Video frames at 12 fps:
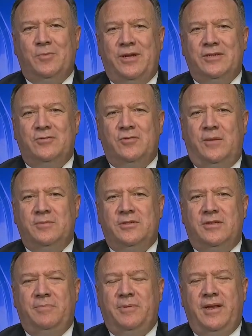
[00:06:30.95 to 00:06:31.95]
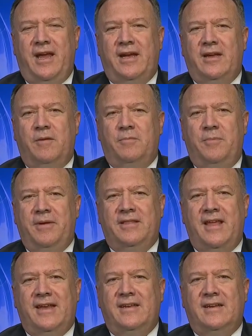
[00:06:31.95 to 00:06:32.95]
President Trump's simply not going to
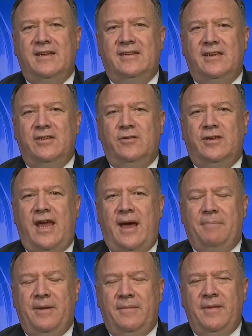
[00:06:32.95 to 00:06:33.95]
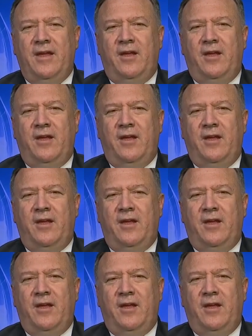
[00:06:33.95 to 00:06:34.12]
permit that to continue to happen.